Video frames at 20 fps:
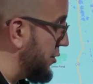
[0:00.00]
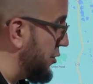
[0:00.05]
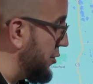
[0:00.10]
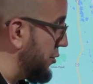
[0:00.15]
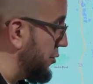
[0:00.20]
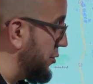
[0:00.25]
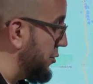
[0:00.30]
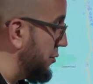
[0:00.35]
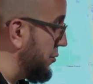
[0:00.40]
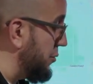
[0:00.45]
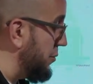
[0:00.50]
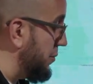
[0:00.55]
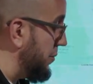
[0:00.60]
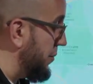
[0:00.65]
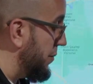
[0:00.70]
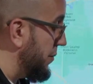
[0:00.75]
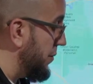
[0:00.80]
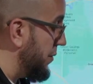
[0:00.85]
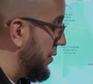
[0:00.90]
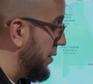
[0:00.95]
to you.
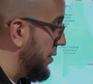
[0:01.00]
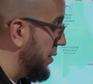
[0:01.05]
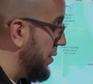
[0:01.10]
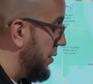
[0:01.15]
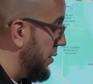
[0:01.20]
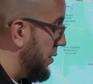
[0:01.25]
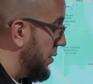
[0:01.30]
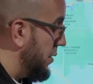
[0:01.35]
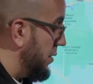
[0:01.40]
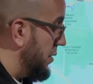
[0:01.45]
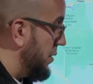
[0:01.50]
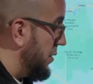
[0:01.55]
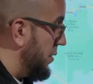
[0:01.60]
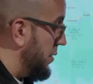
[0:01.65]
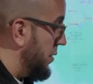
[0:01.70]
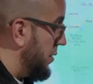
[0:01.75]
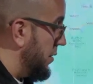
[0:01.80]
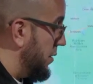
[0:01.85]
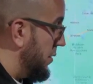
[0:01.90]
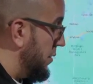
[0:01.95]

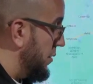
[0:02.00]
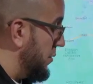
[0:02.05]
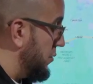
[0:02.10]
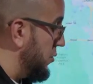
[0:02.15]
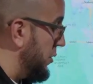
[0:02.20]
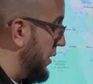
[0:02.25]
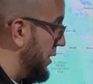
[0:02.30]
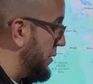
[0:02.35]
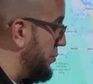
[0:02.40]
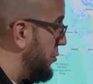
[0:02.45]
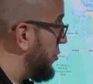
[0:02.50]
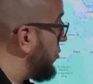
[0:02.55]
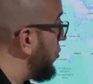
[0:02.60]
So let's put